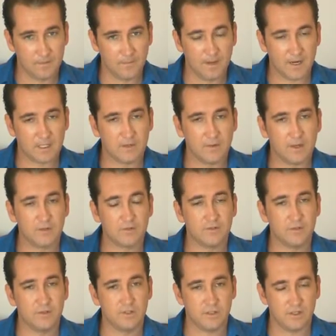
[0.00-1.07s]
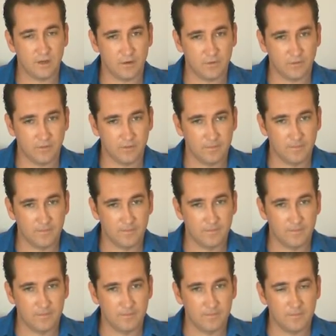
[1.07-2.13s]
back to our true self,
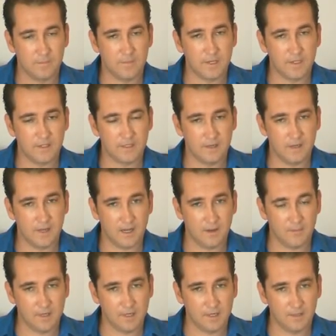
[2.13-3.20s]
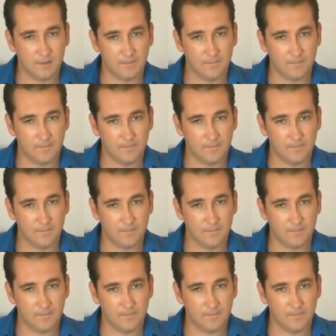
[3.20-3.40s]
peace and harmony.